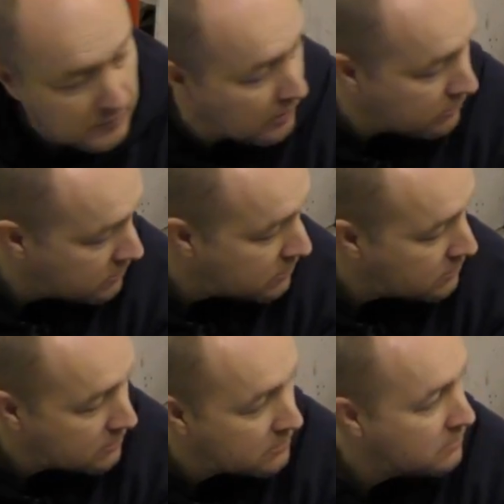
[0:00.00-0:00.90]
Oh,
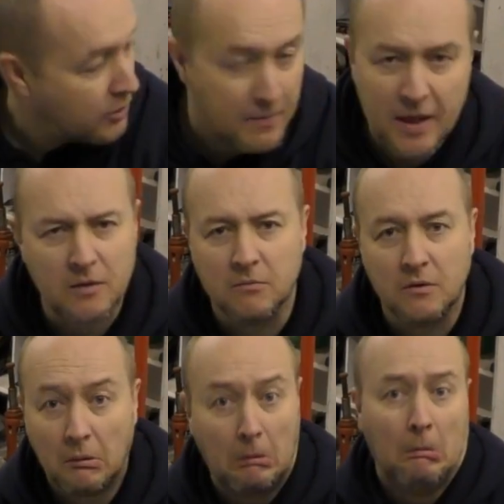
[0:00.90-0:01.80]
no Malcolm.
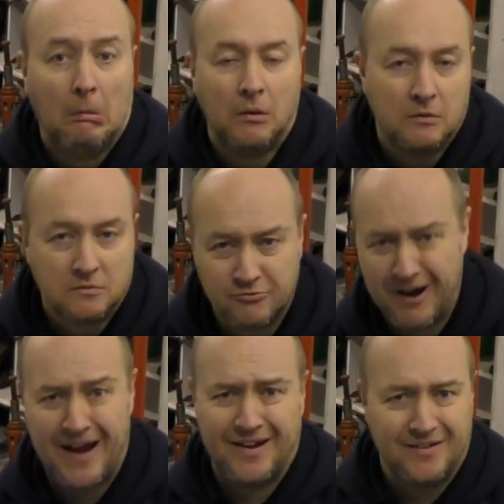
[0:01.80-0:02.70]

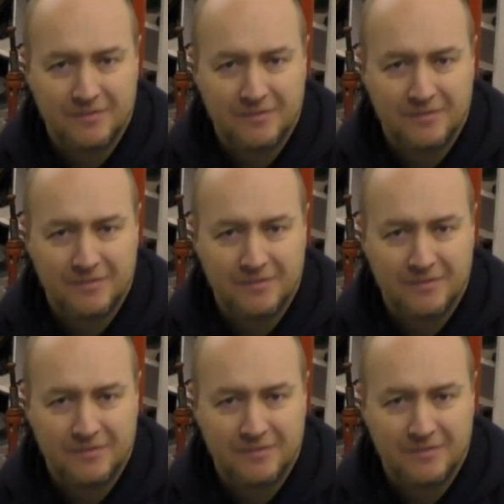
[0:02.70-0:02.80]
Crack!